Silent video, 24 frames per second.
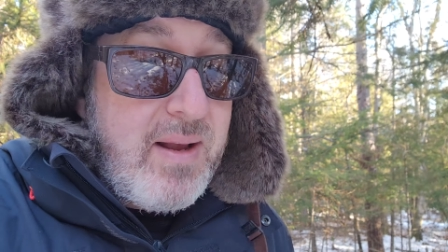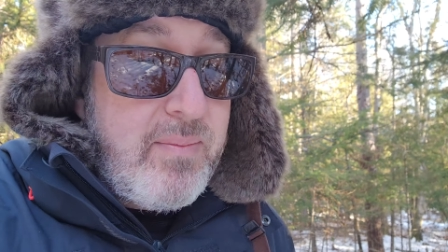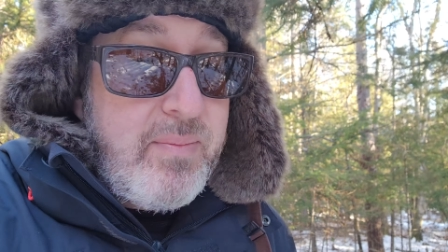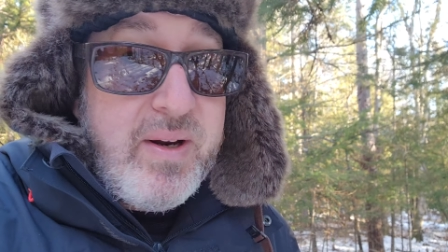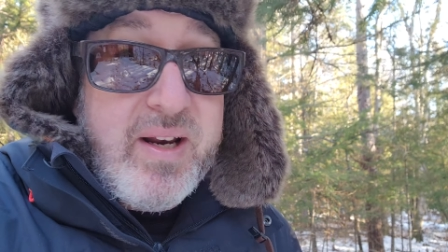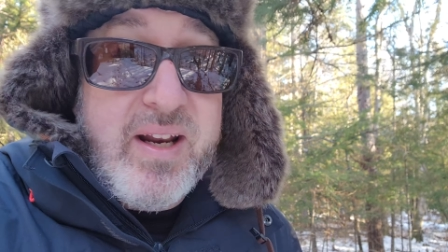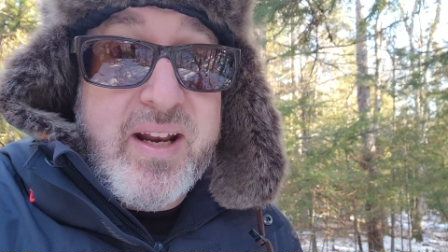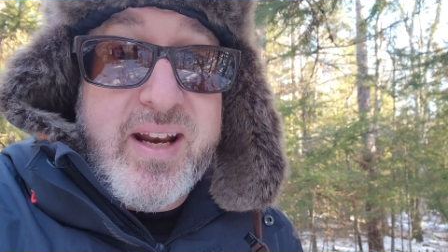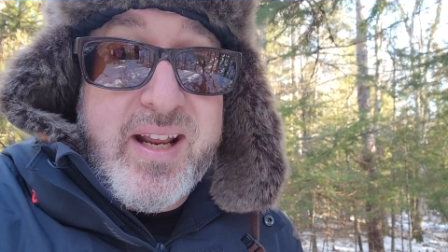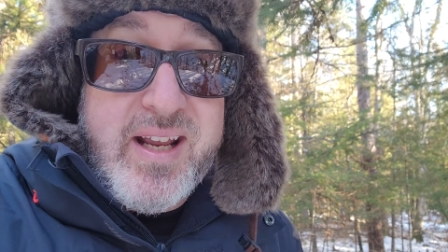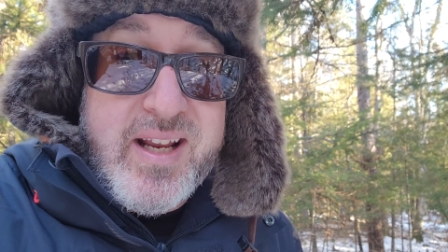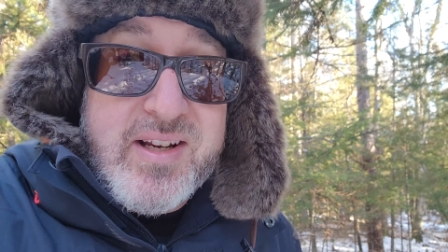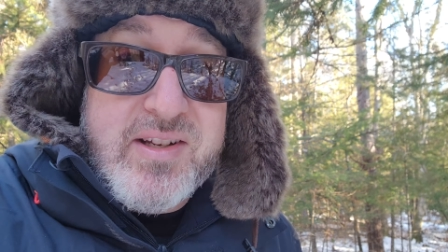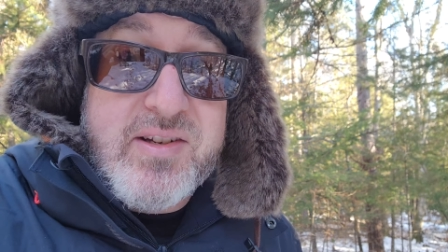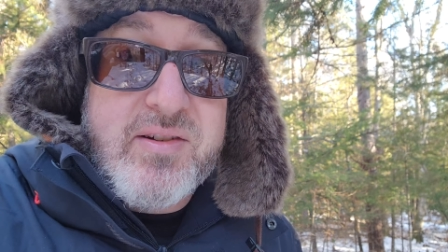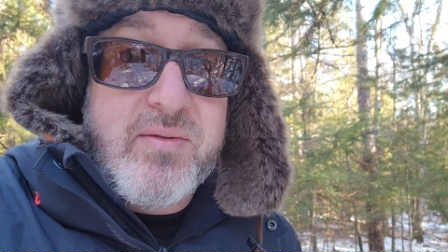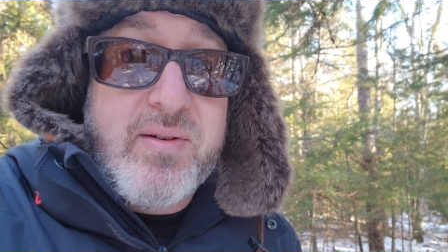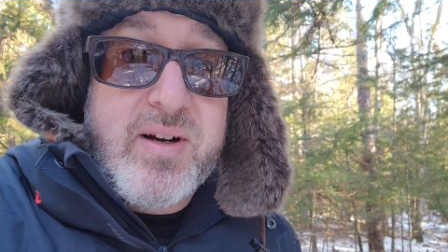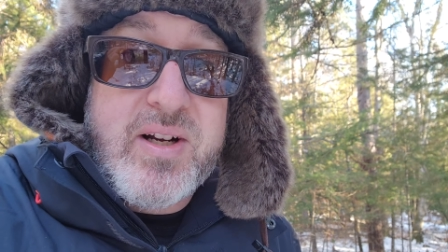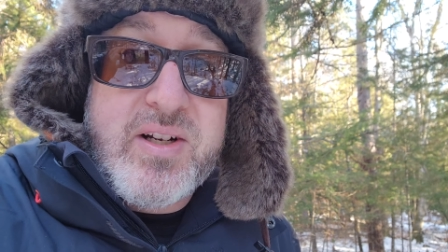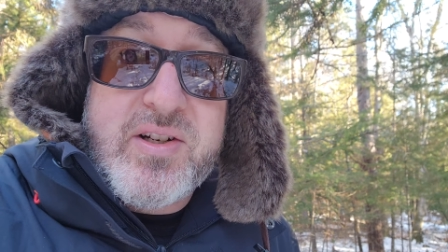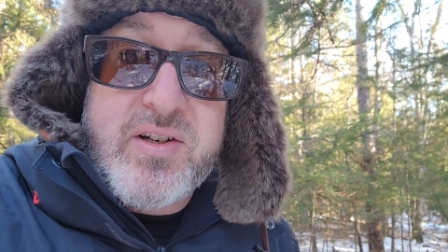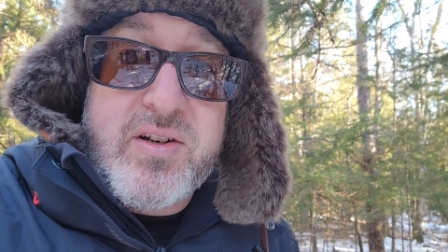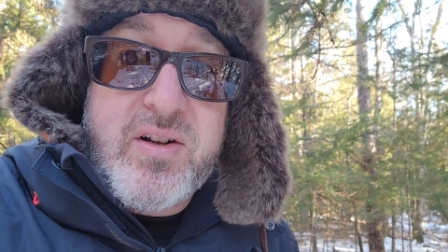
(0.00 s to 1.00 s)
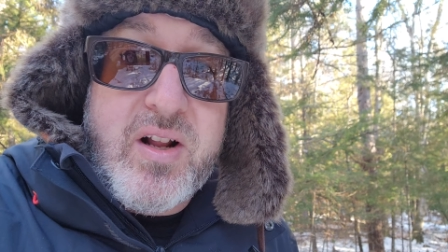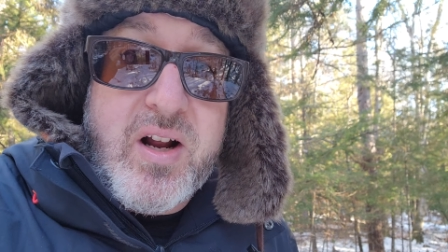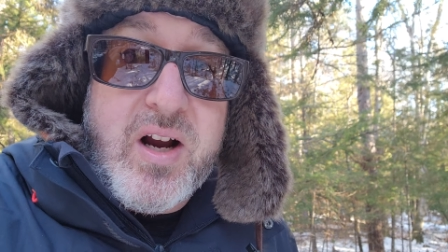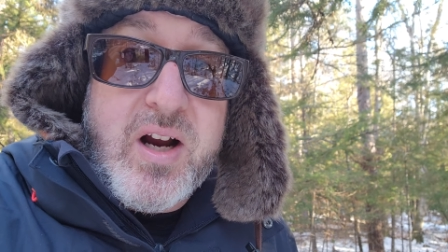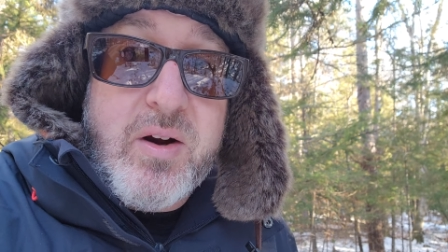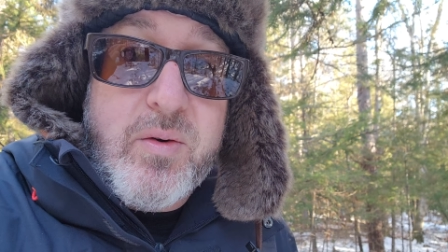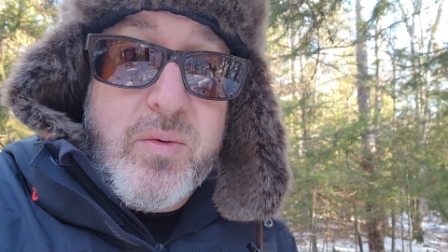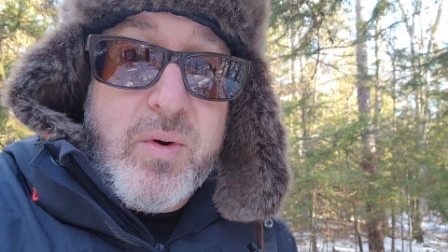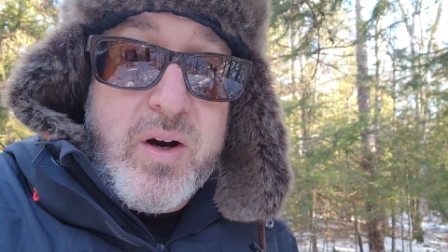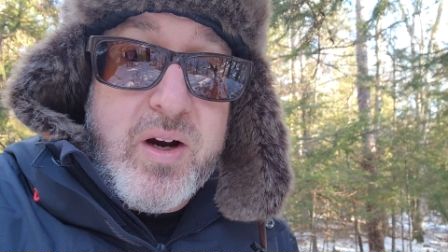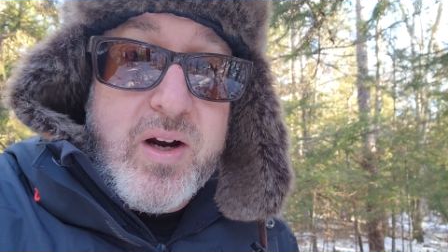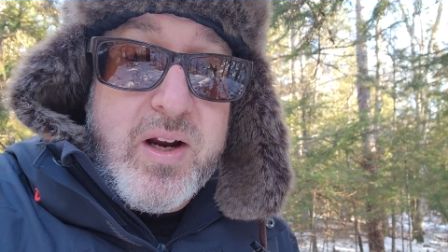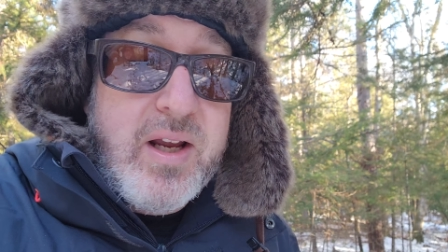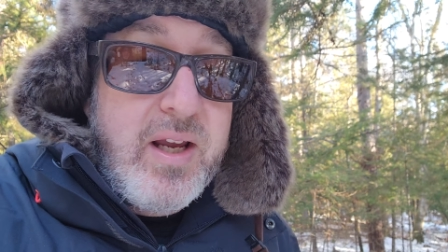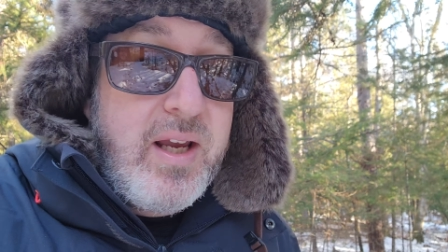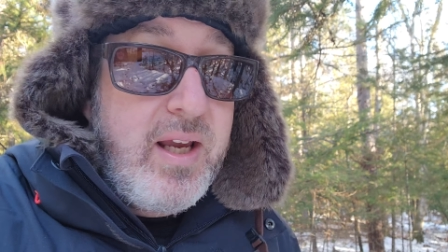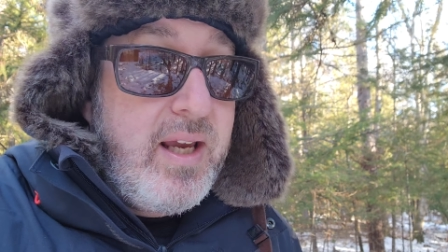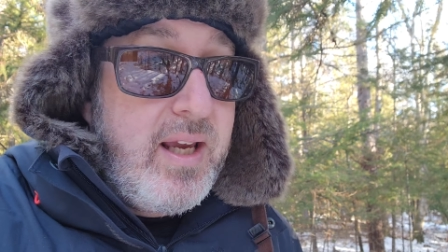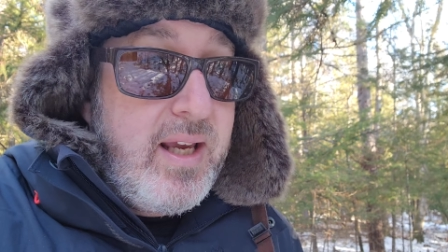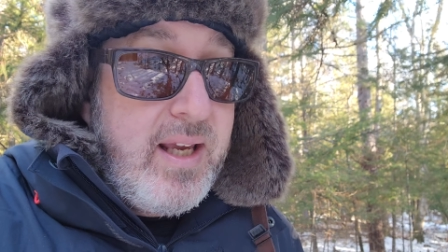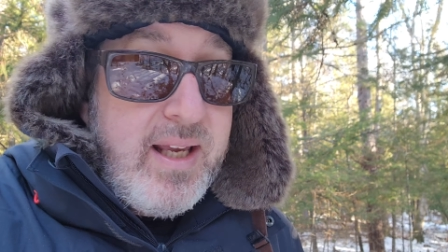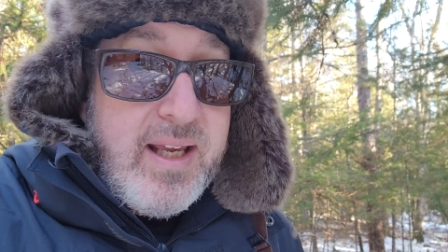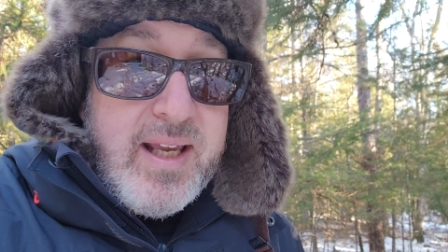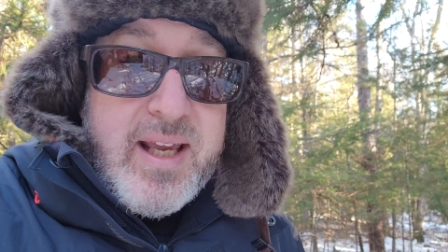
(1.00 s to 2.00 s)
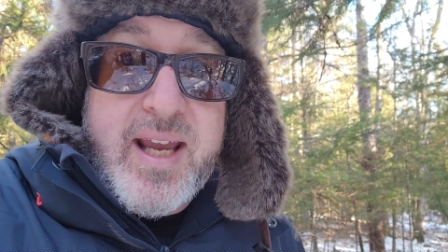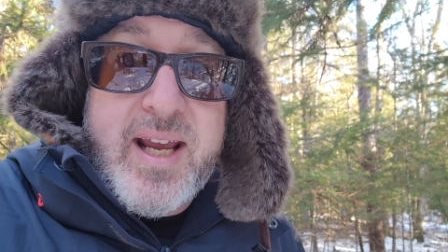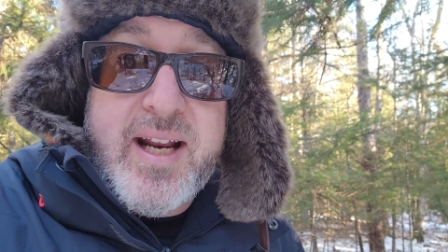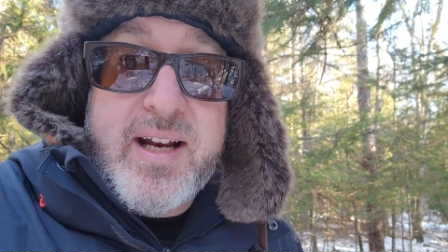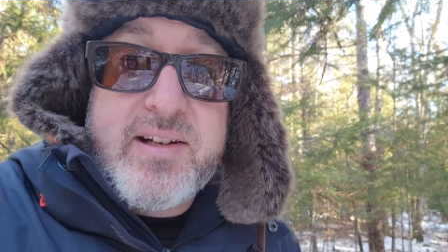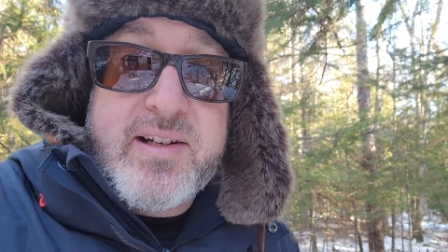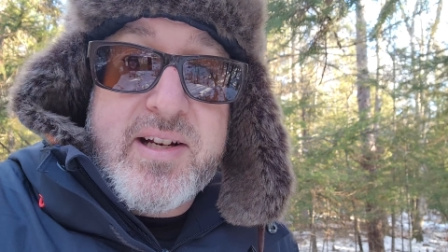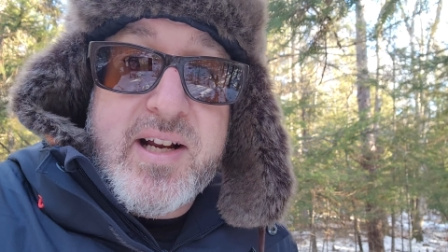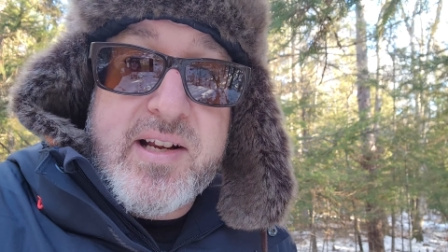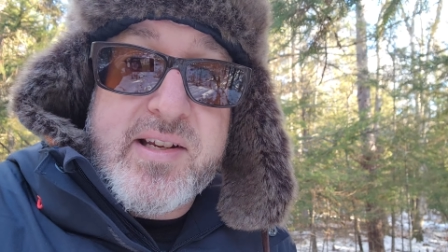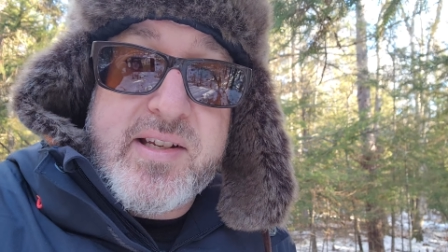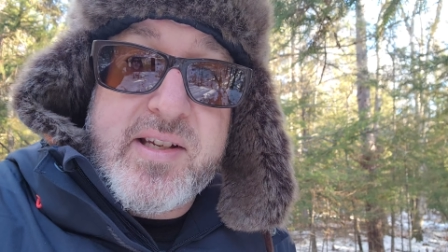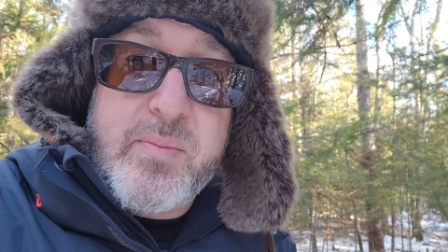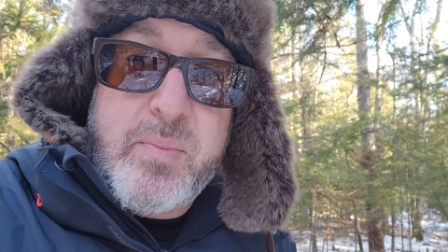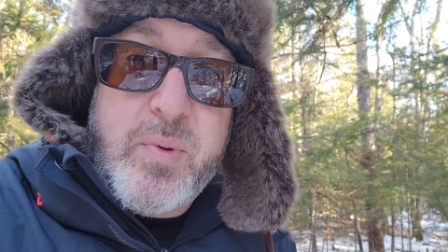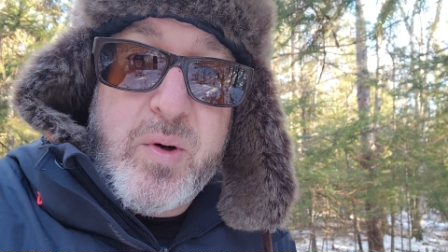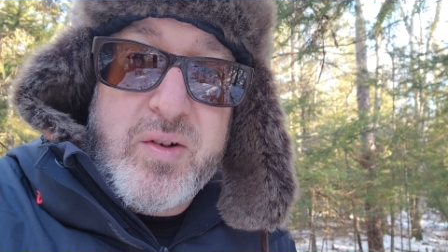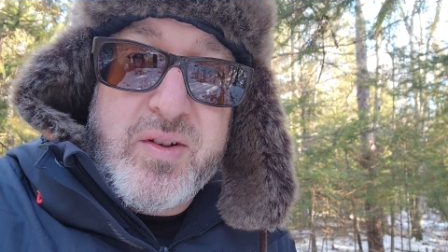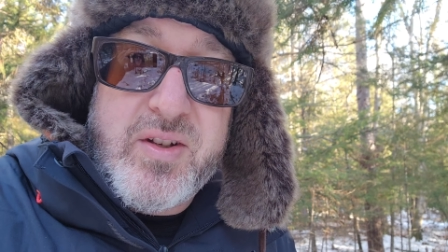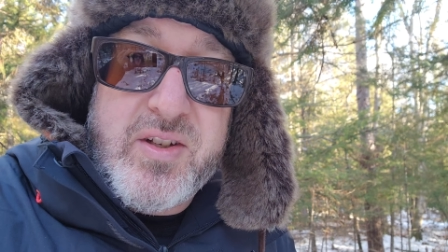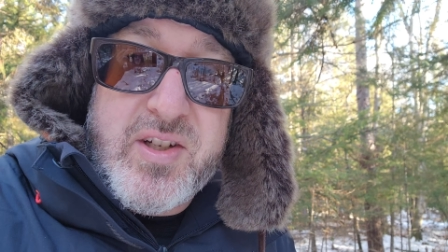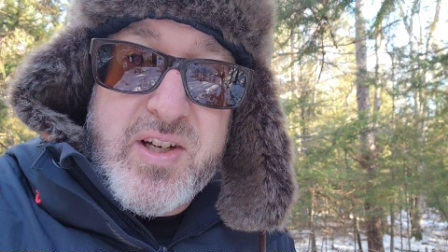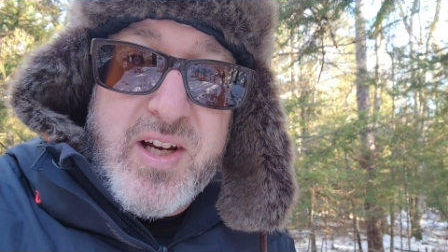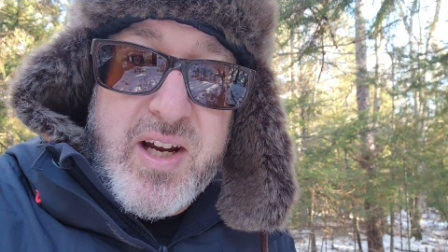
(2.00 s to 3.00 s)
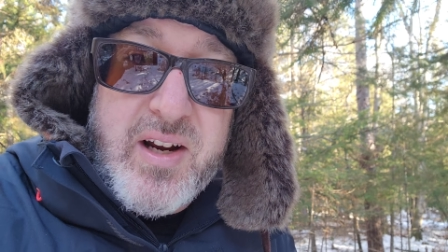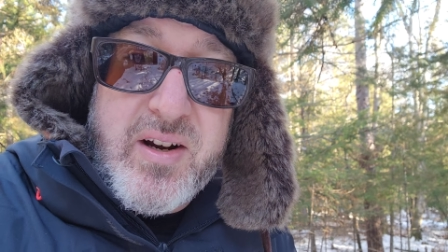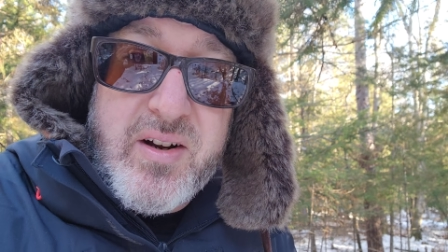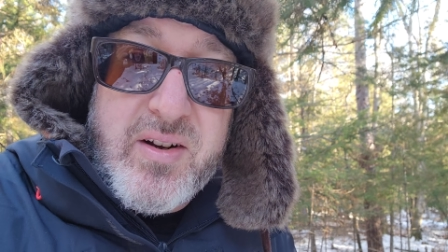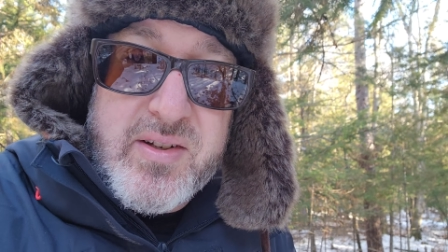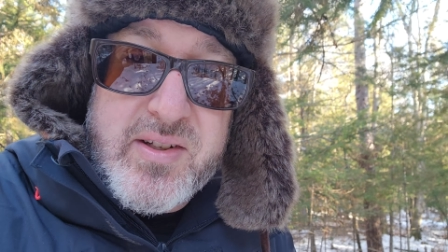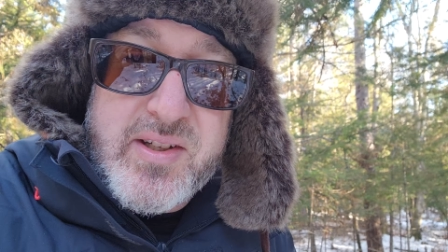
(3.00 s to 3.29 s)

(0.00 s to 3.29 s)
but it is original artwork and it does support the channel.